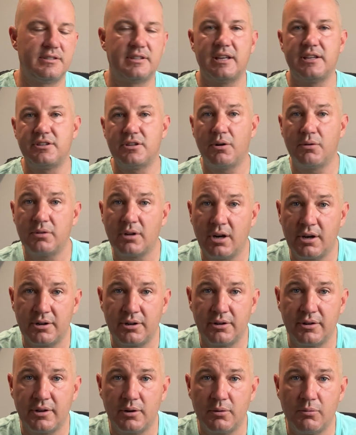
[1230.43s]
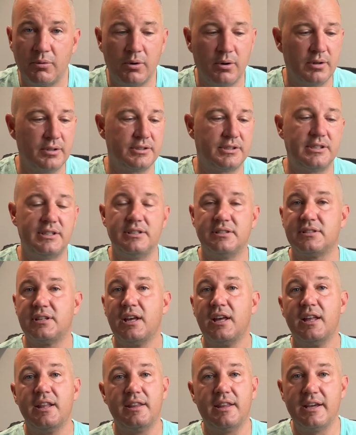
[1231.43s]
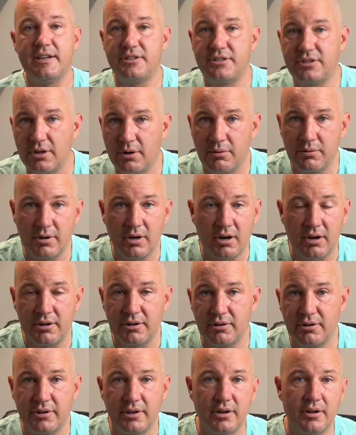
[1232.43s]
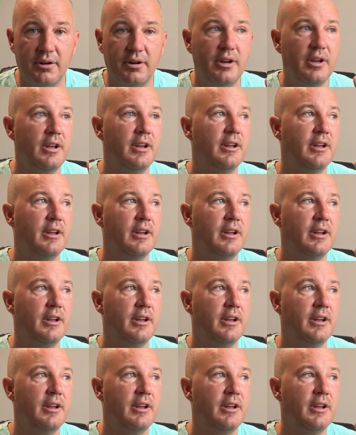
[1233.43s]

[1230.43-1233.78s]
They don't honor their warranties. They don't honor their